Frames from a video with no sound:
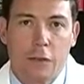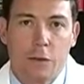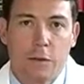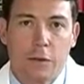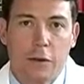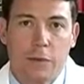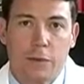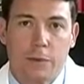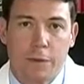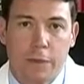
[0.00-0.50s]

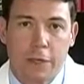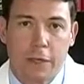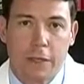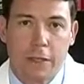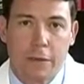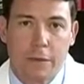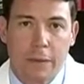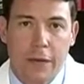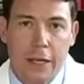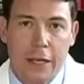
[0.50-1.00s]
sports
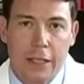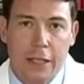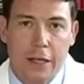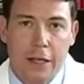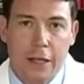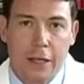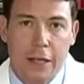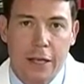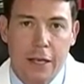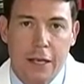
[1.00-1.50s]

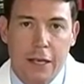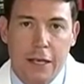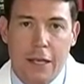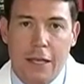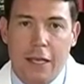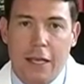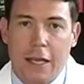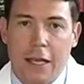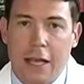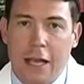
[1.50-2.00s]
participation.
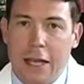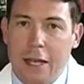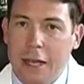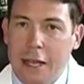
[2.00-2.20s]
He had an